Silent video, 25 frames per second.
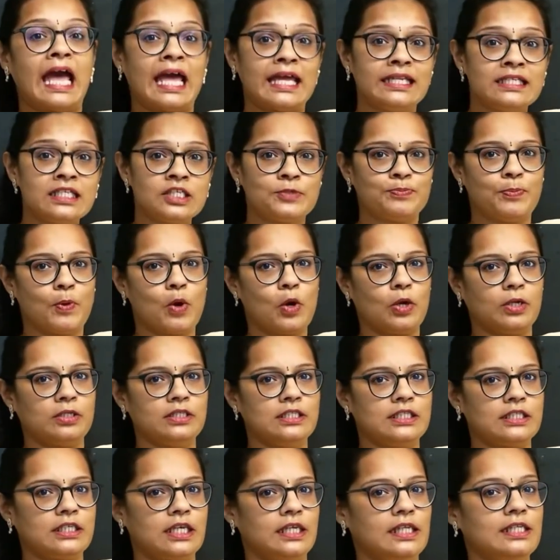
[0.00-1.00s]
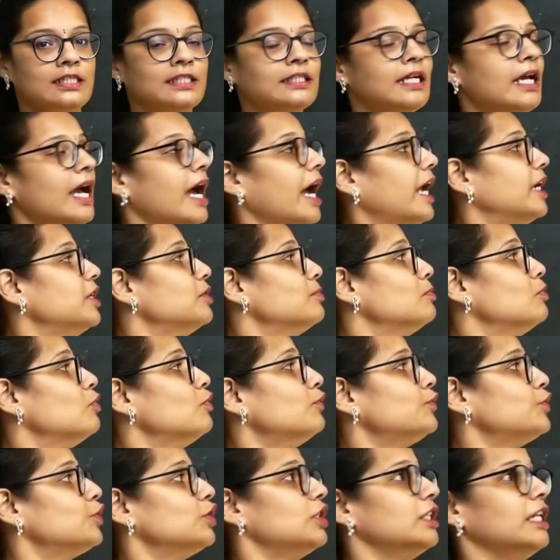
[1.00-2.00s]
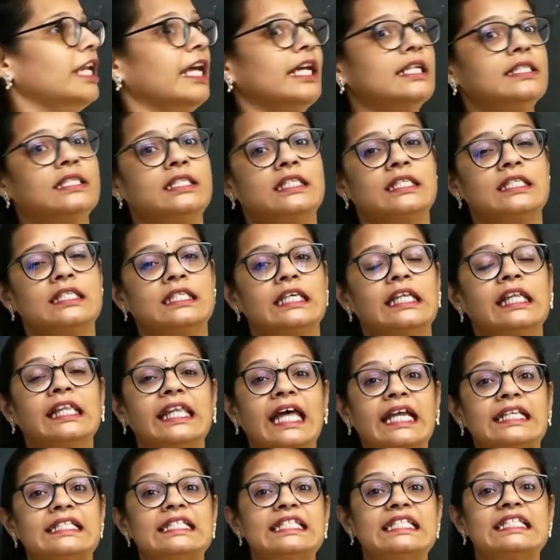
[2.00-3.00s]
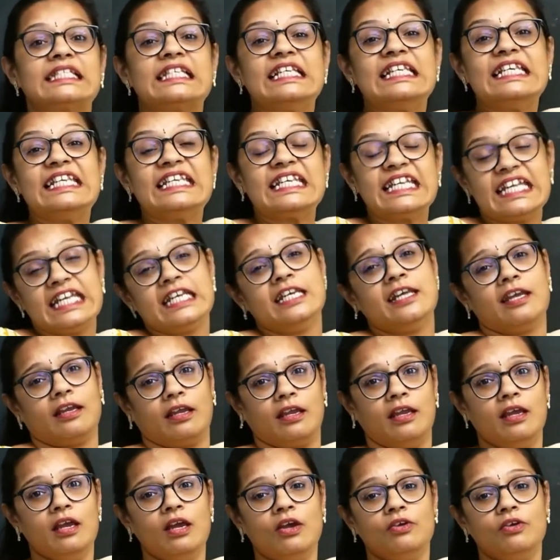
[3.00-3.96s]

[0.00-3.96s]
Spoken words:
and spoken skills and you move to the next skill, that is reading.